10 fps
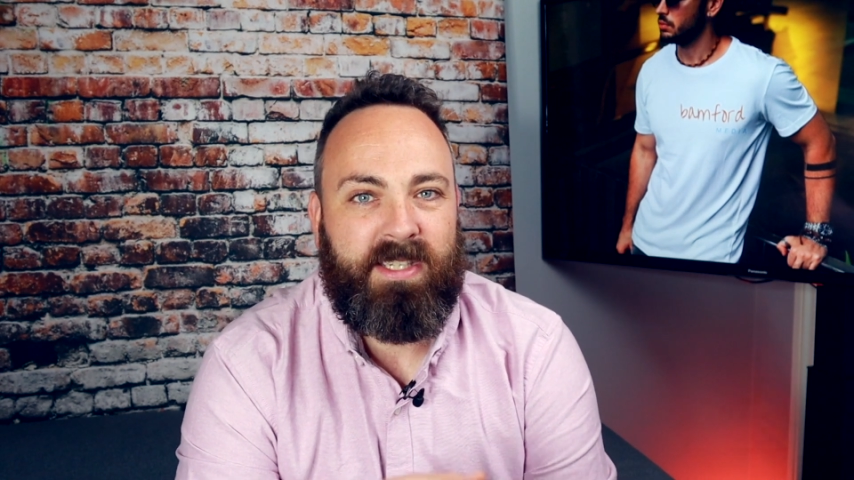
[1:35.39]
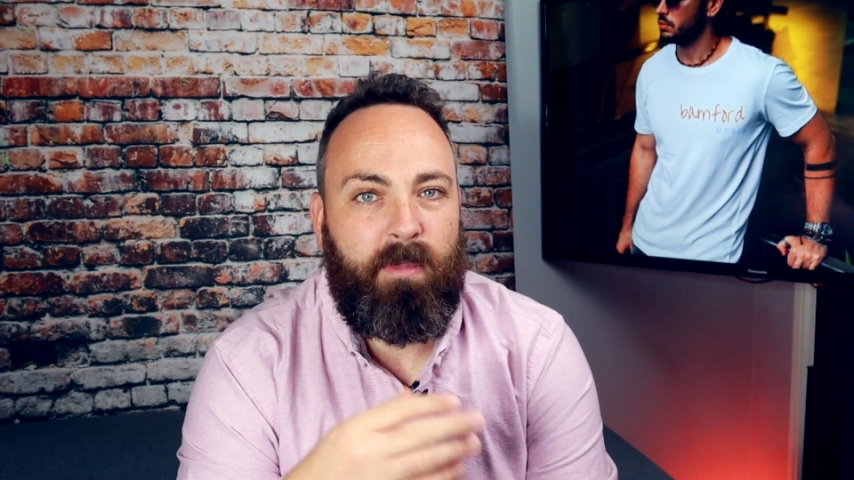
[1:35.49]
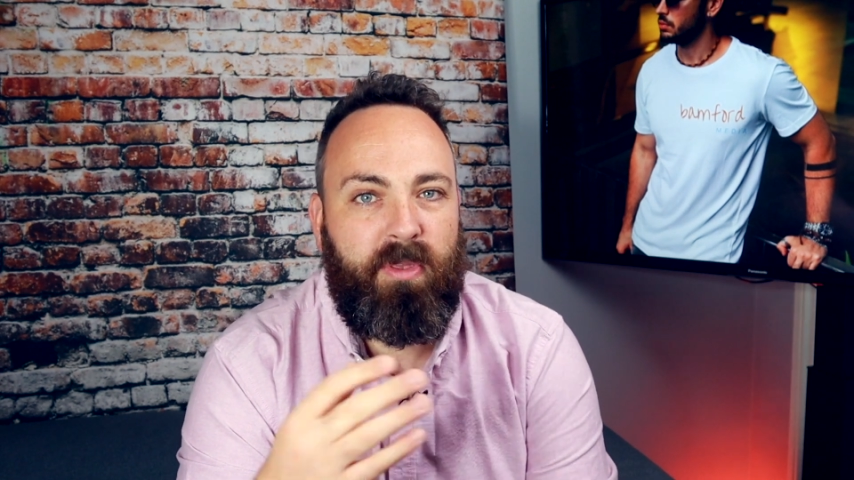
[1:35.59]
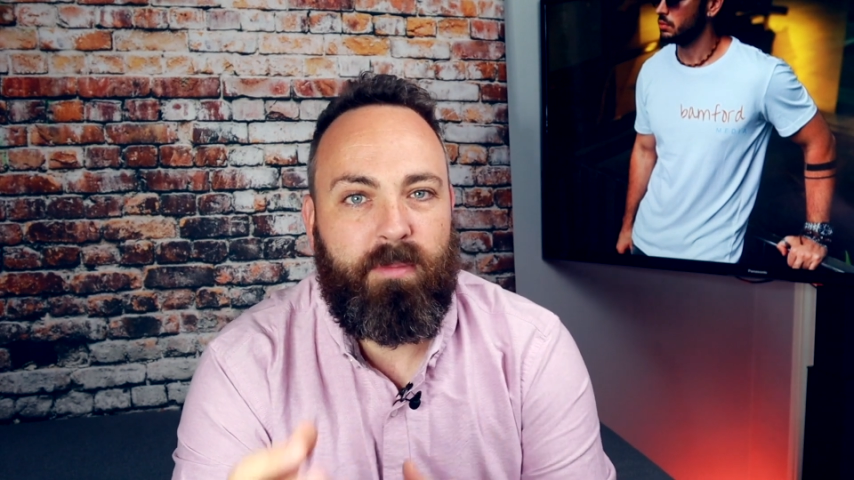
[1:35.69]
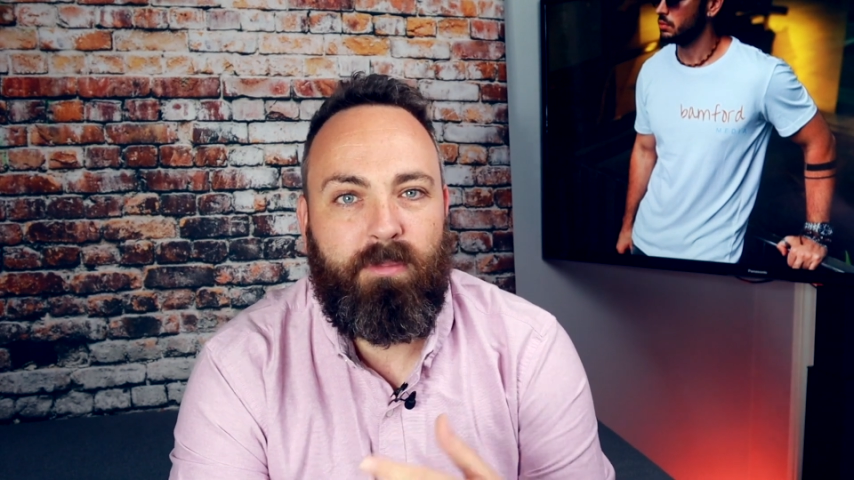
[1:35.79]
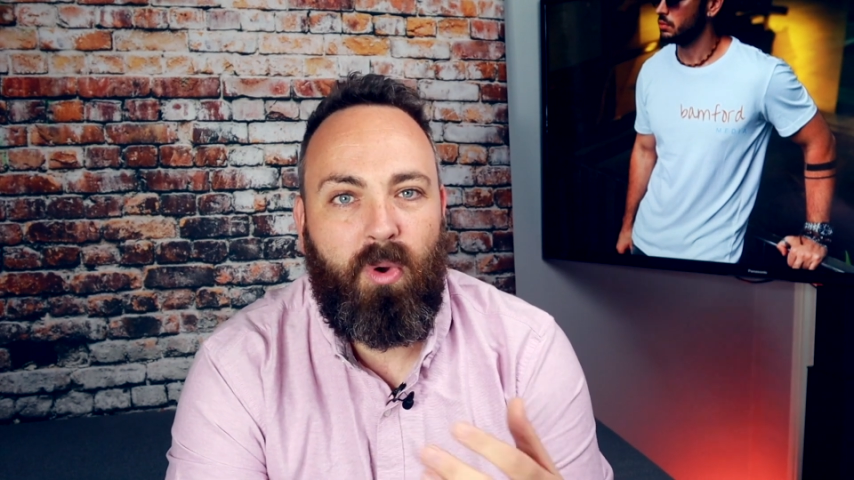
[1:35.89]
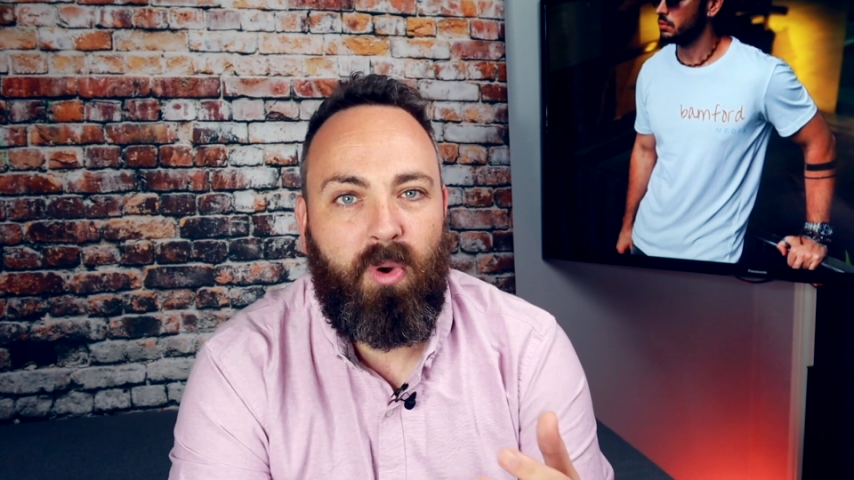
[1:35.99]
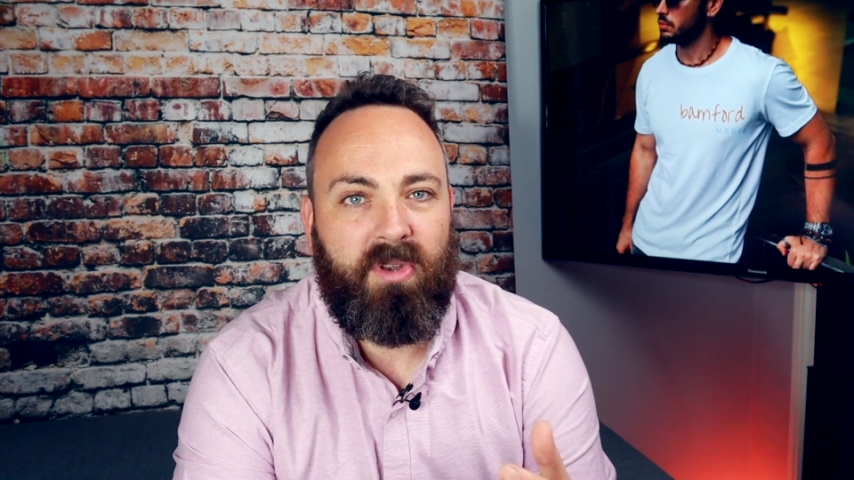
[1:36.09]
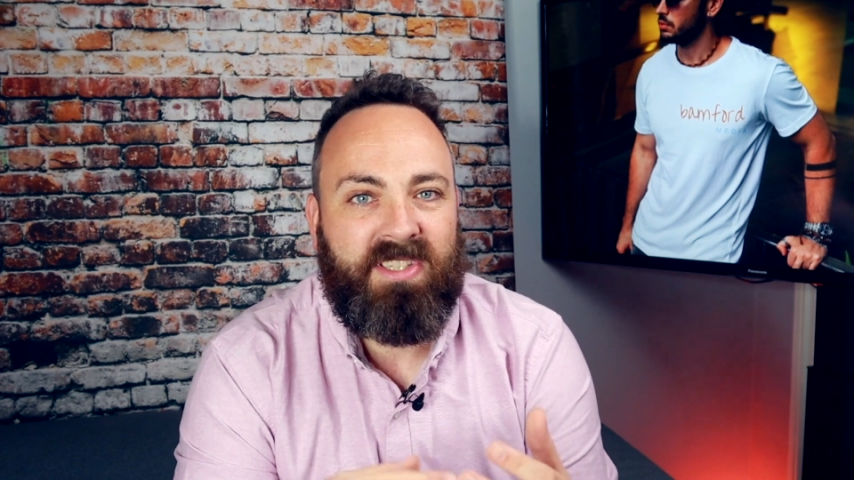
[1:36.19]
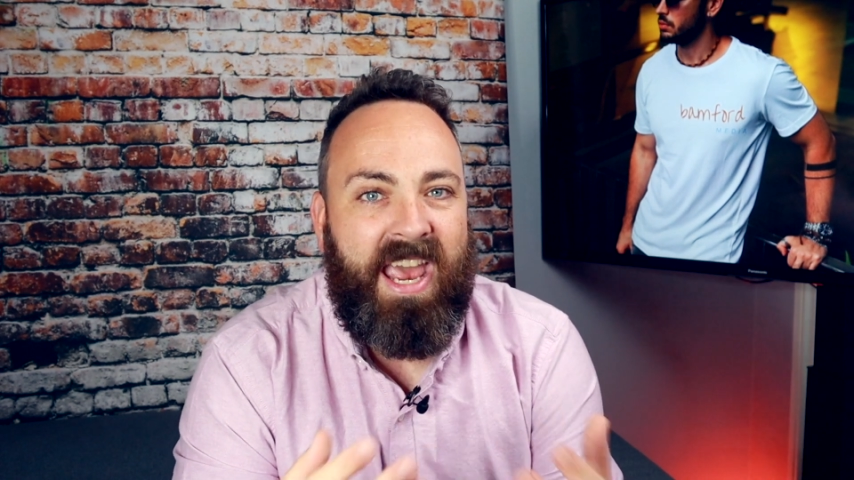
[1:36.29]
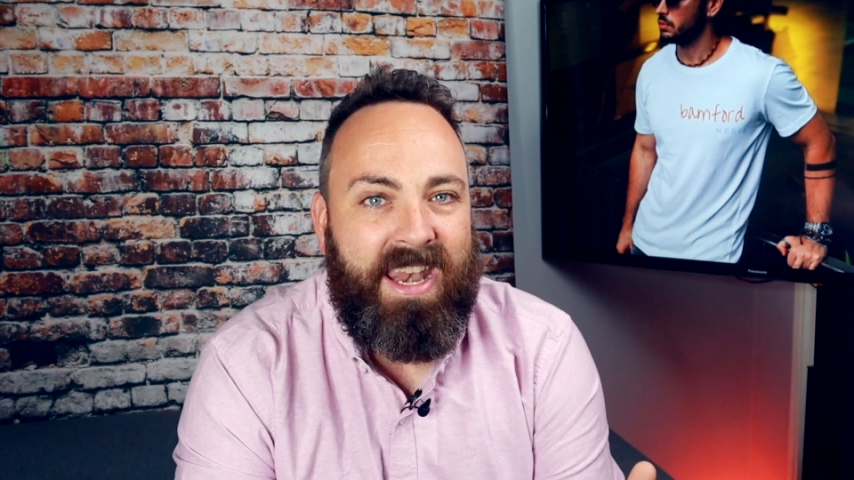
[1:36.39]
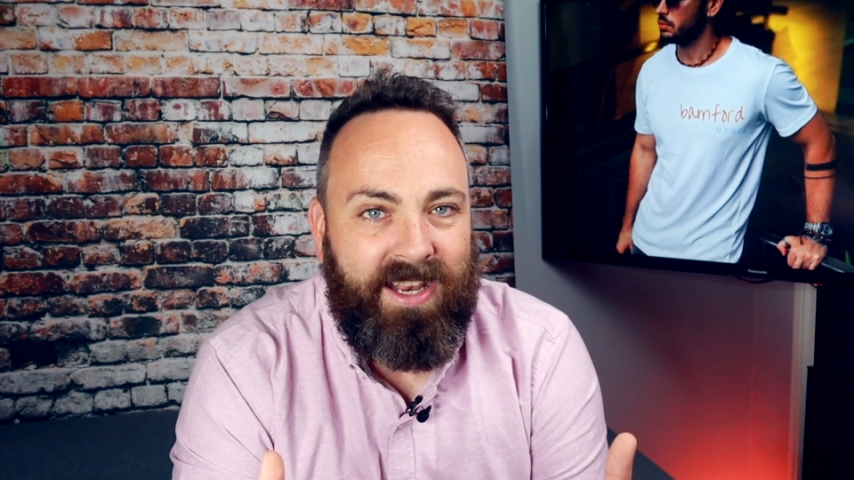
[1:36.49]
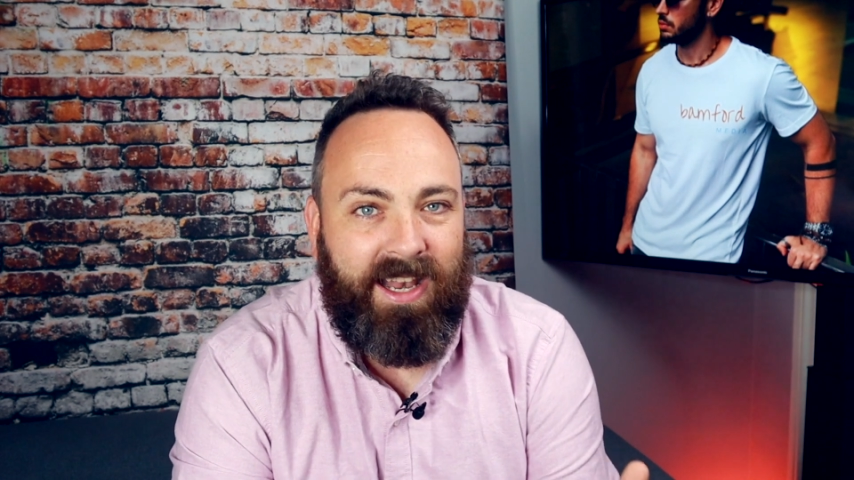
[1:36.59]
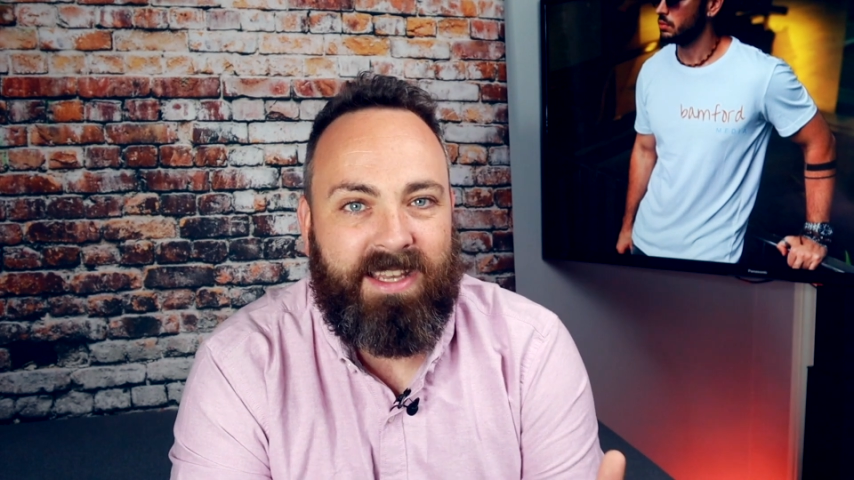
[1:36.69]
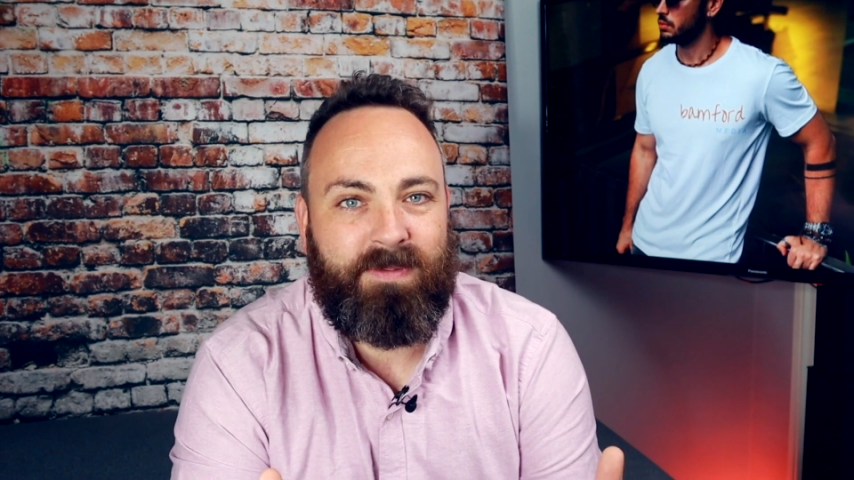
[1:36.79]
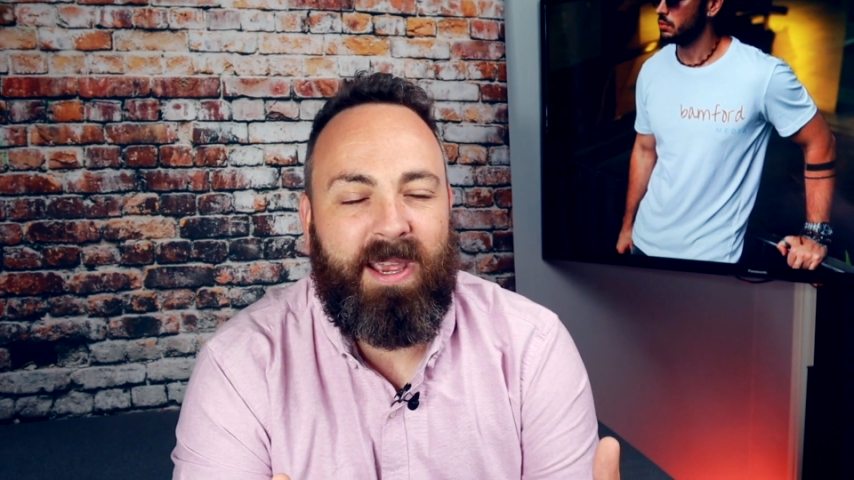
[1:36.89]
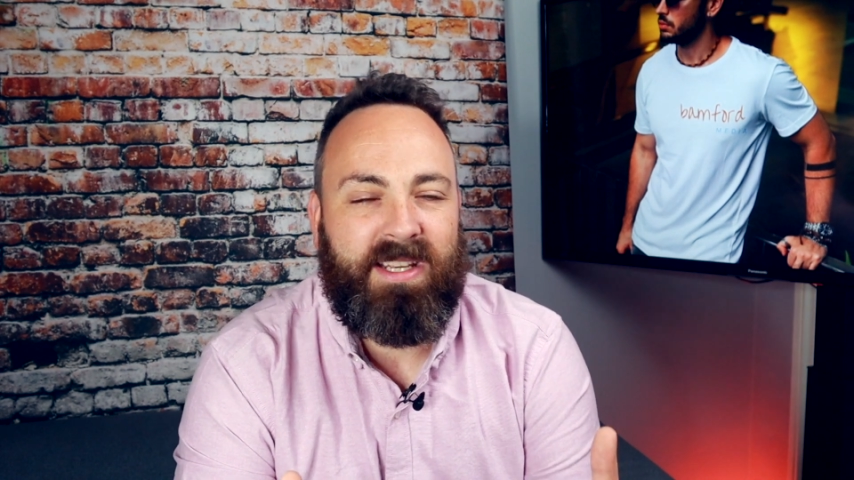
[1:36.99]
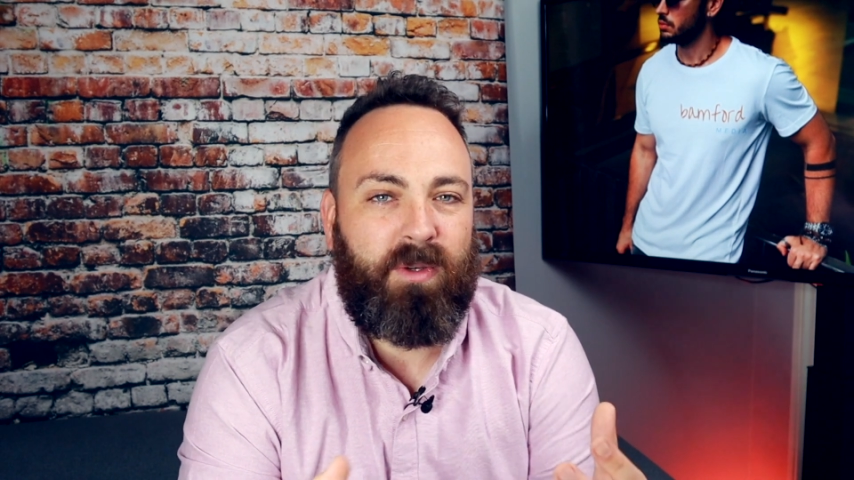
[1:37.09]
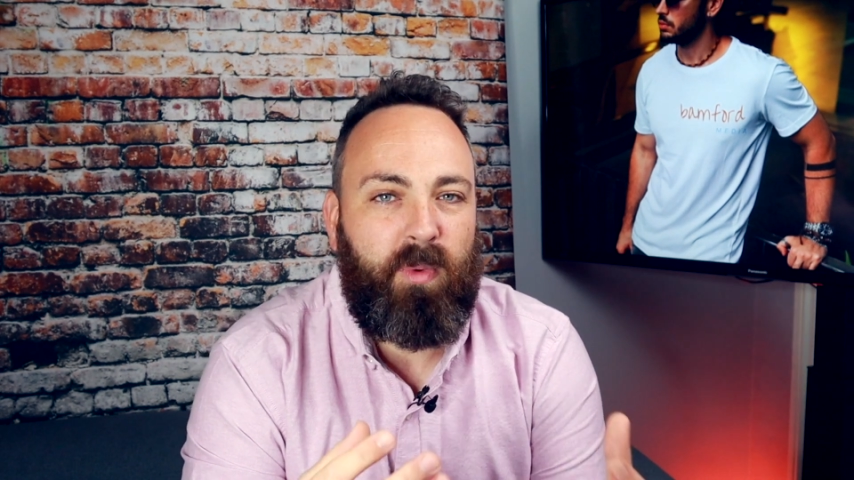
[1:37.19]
some of the more technical aspects